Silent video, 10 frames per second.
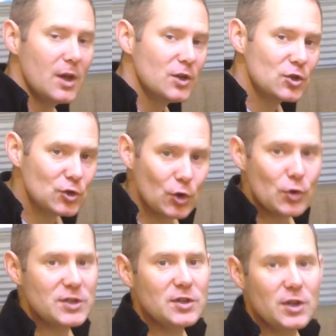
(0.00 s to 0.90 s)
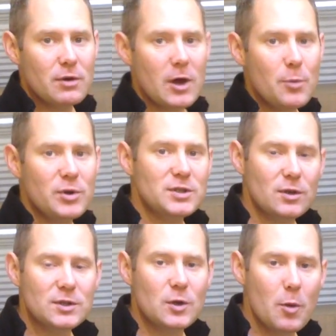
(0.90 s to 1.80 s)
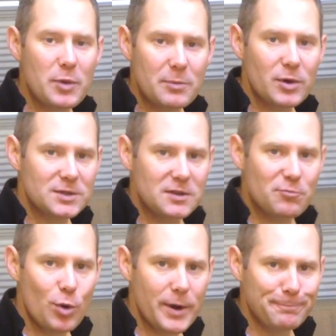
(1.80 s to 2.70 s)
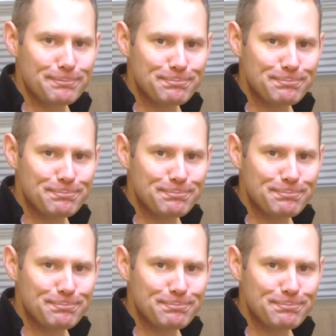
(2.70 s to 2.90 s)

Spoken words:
Storage in the Europa is also a big positive point.